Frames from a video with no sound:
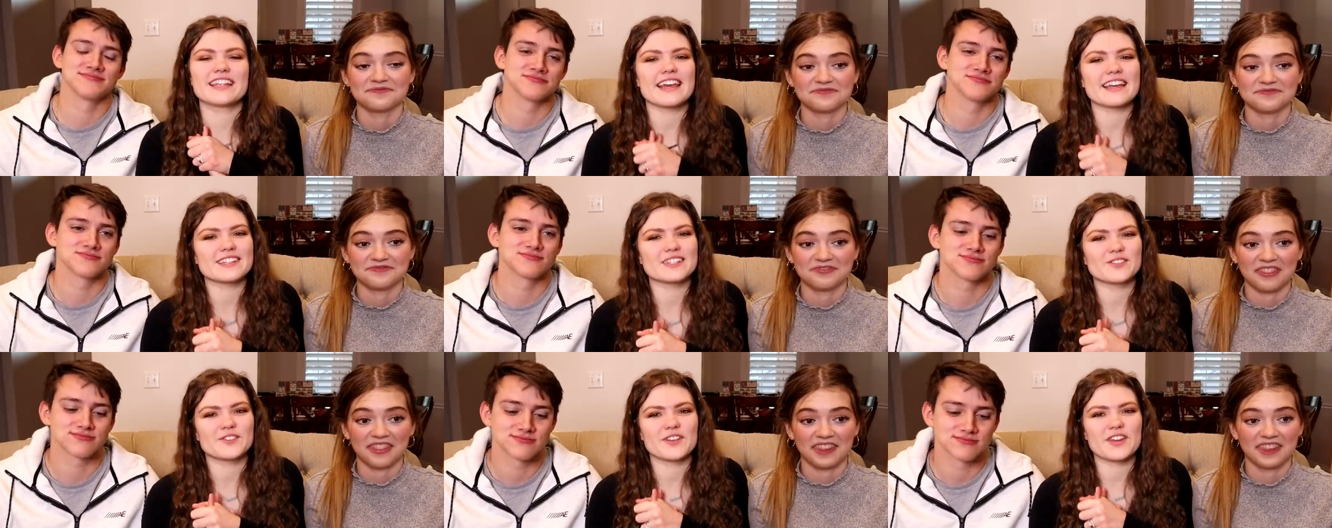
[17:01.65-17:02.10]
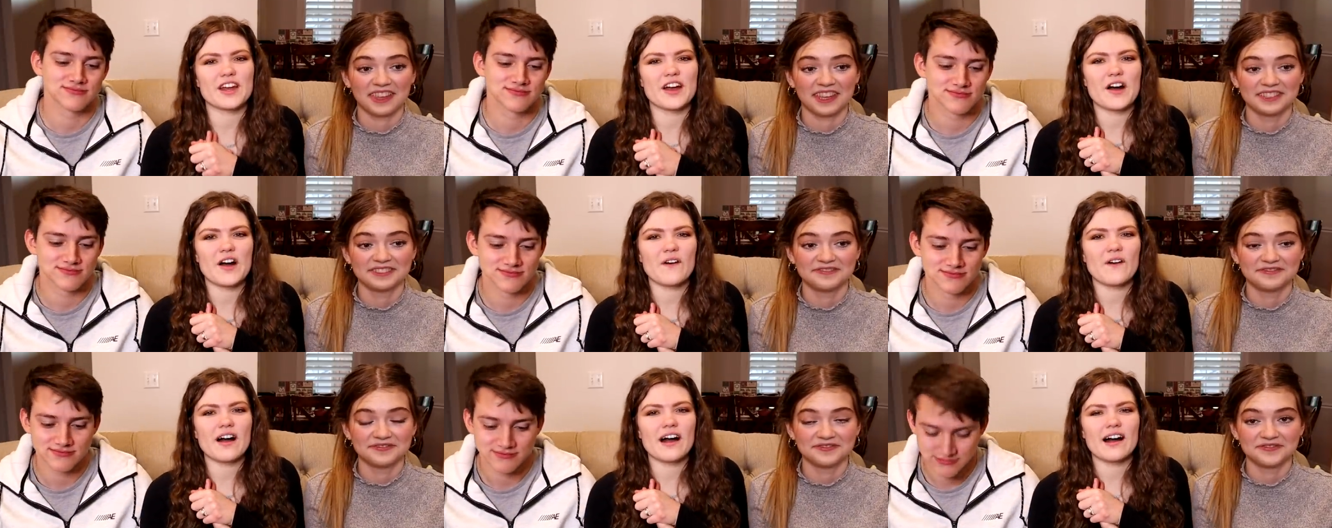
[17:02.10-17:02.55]
Speaker 1: today's
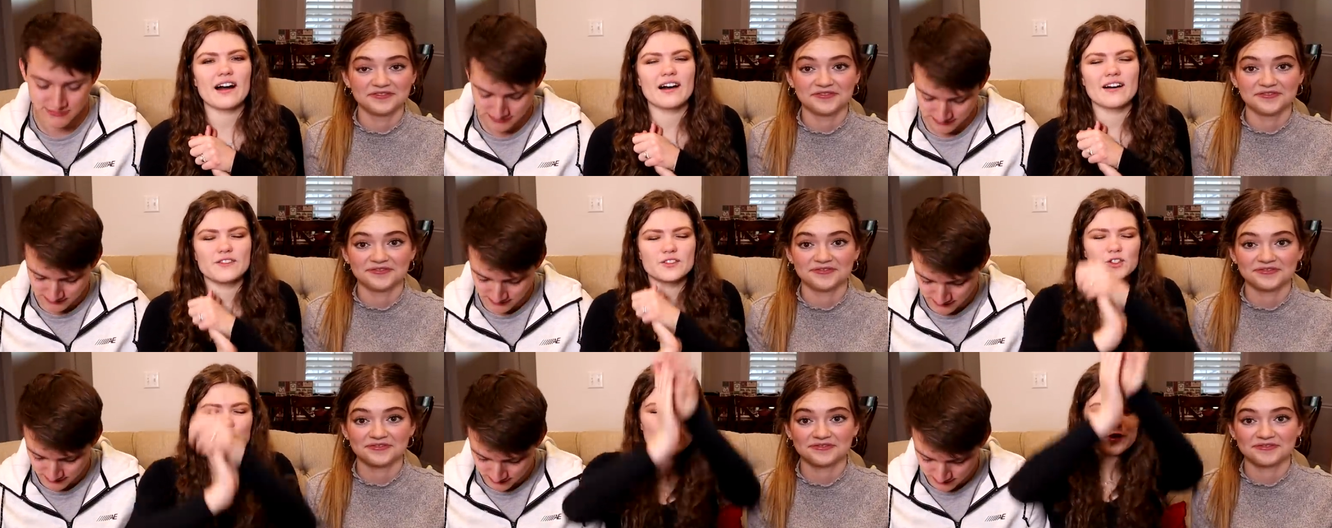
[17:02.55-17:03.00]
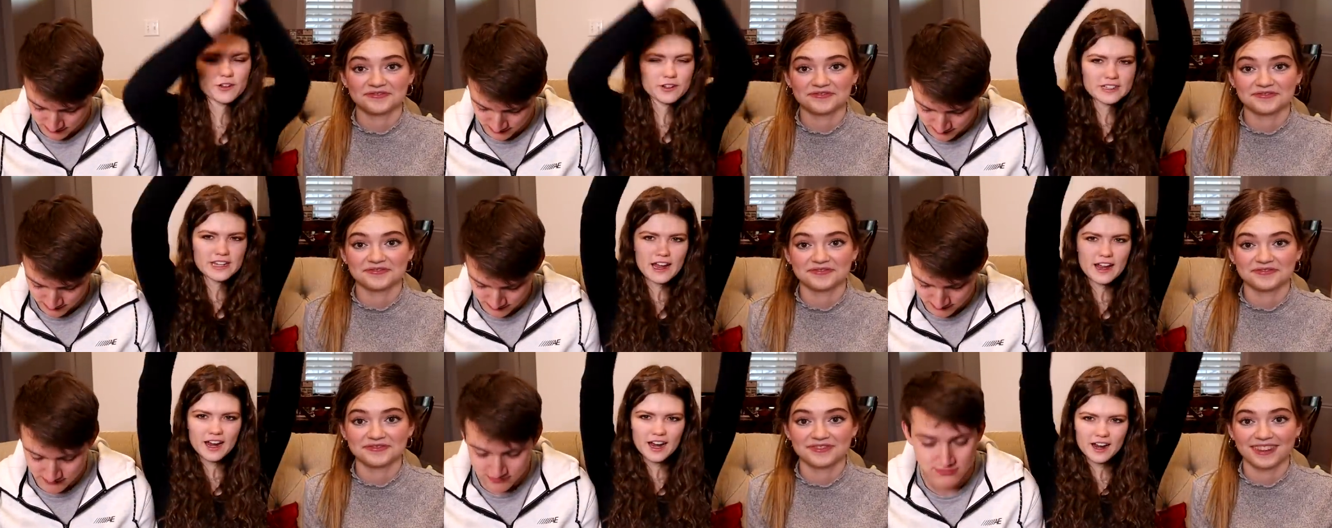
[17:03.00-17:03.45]
video of
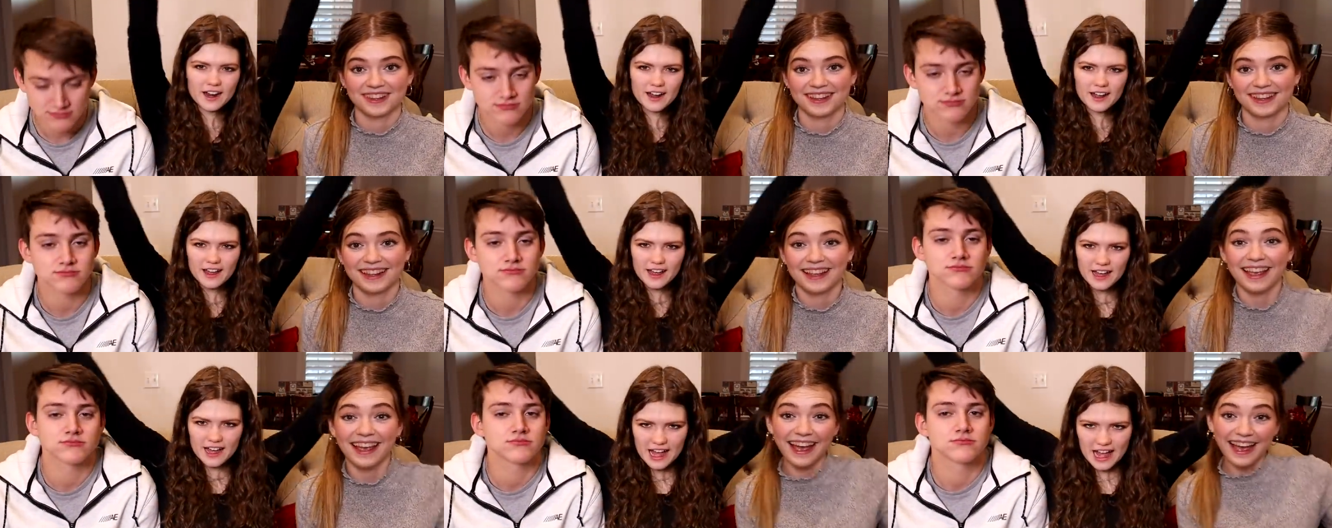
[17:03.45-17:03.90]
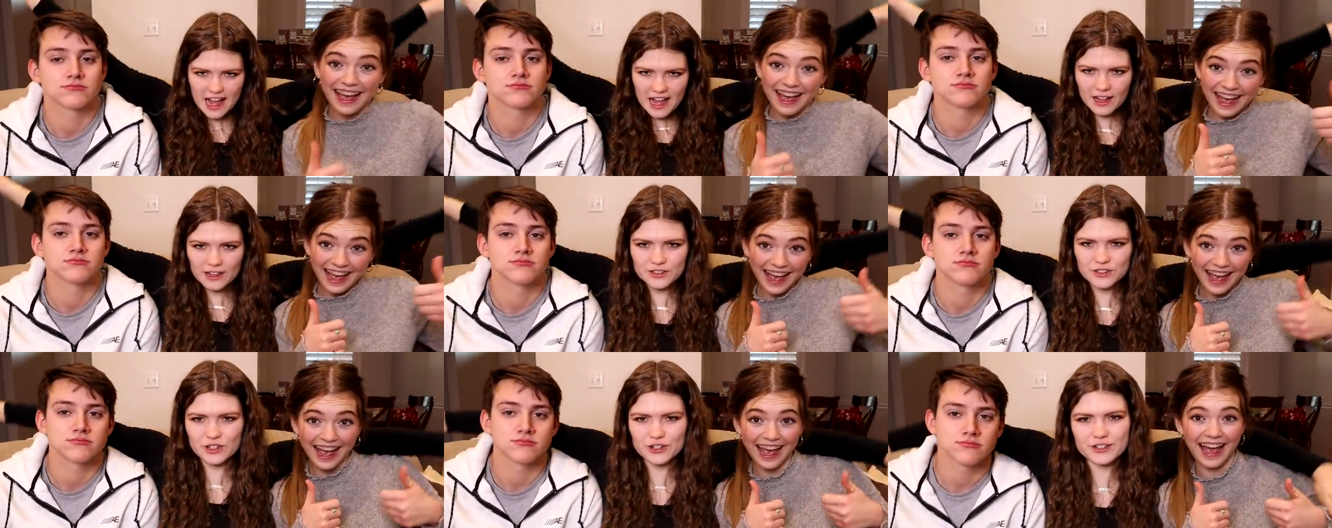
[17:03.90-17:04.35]
Truth or Dare
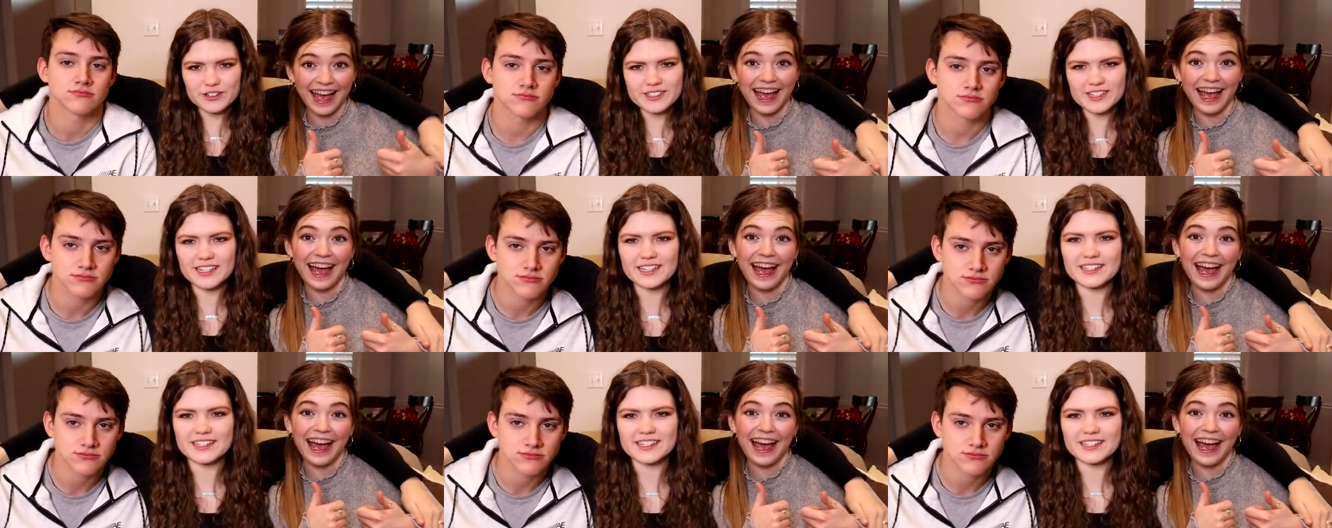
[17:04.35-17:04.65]
Elders